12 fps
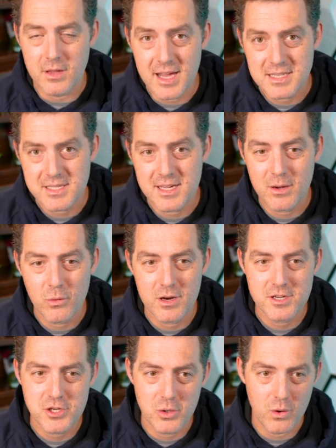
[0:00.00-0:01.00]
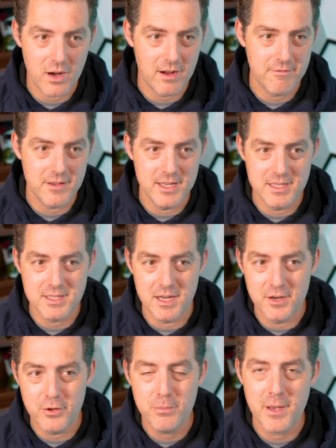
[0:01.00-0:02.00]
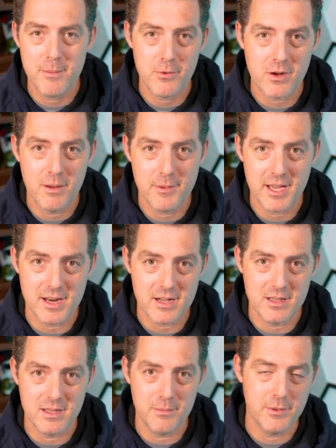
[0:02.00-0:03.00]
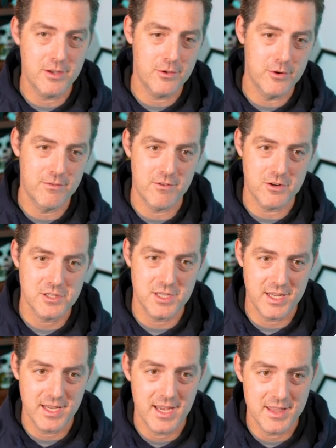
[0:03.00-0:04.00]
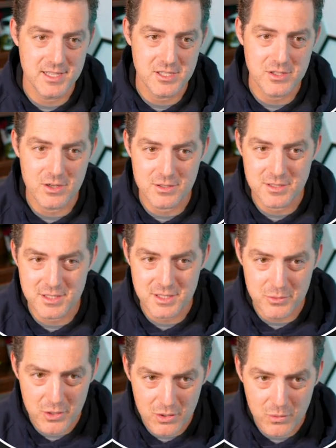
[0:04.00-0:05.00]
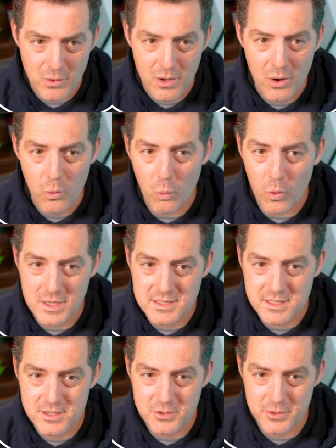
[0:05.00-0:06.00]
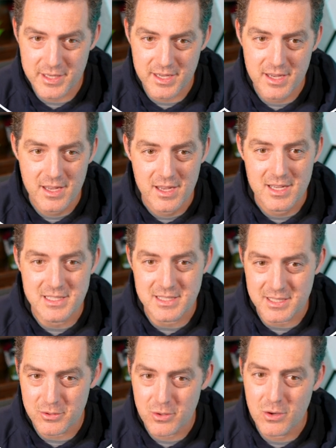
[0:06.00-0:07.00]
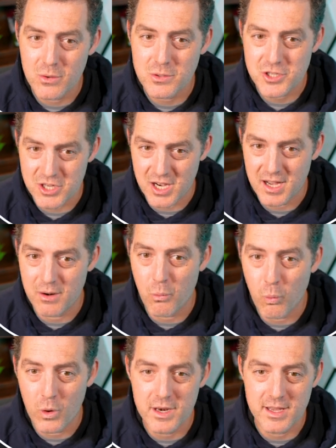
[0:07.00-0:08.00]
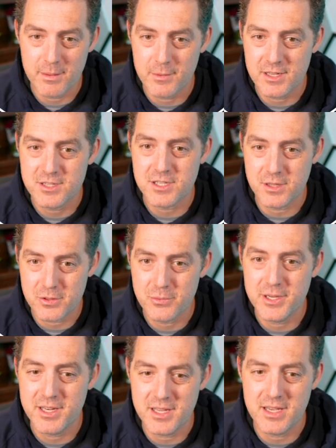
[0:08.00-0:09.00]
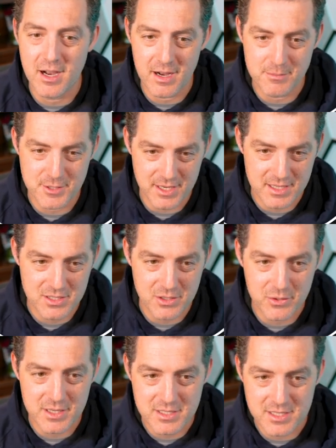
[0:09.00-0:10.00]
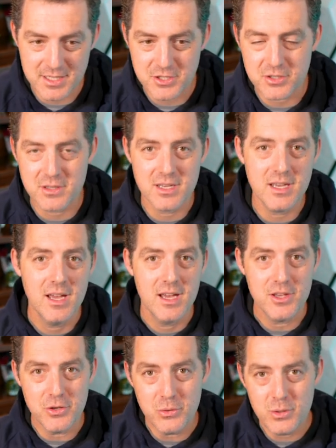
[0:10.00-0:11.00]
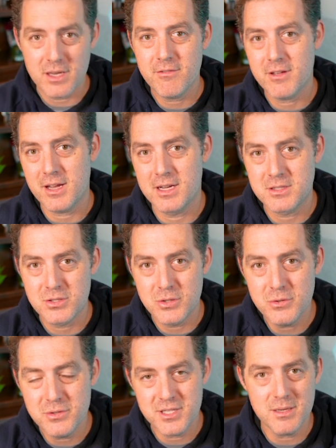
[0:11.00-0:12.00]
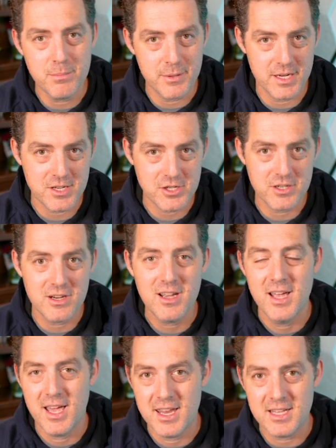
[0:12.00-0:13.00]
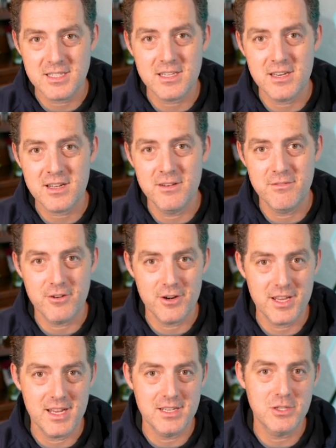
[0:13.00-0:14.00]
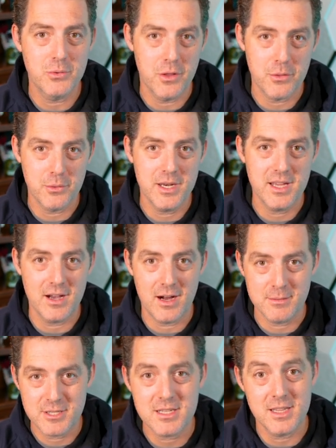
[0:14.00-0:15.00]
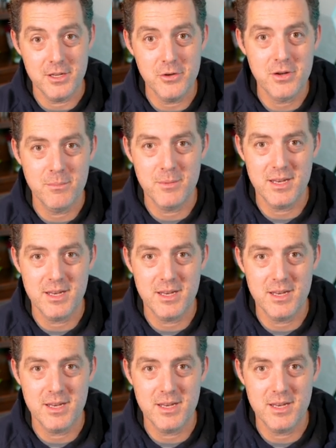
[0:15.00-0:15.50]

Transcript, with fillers: The last thing I wanna show off is a new paper coming out of Columbia University, and this is called Zero One to Three. Zero shot, one image to three D objects. So essentially you give it a two D picture and it's gonna convert it into a three D object that you can